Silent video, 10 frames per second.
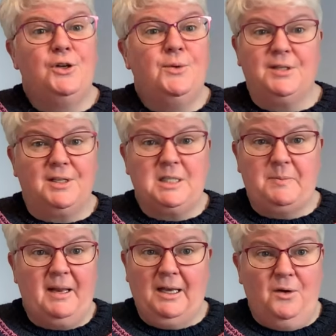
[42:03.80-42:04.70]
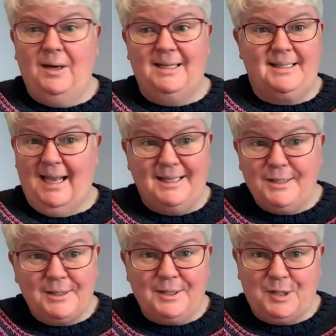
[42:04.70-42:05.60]
know it's got spinning oil, it says
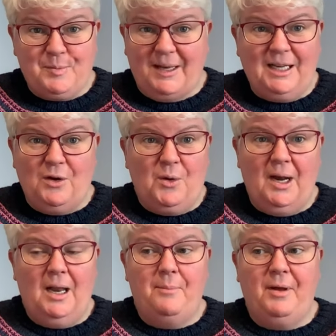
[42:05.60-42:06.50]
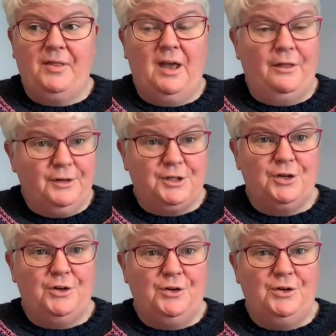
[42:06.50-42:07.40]
it's got spinning oil, but the other
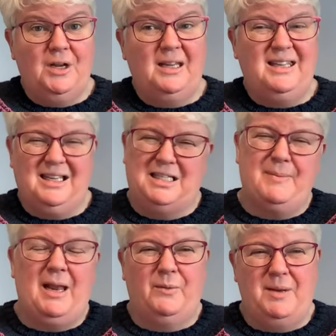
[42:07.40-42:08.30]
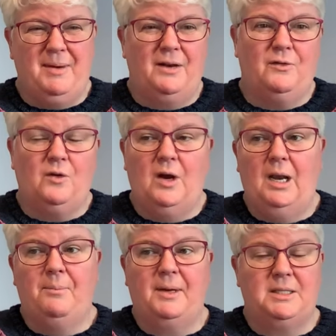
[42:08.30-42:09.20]
two, you can smell a wee bit of
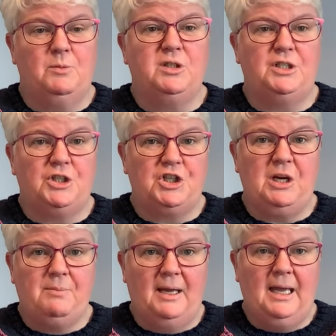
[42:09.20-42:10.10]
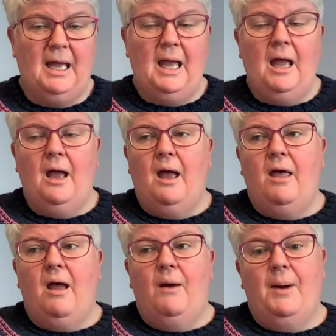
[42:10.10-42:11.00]
oil, but it's mostly just sheepy.
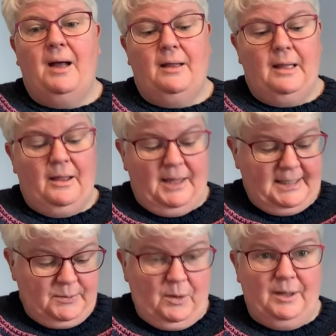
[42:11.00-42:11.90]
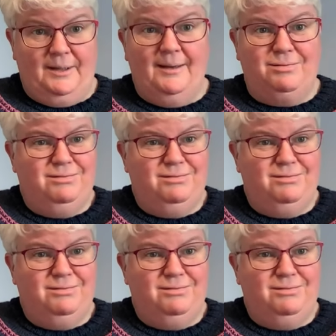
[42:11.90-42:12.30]
Well, this one,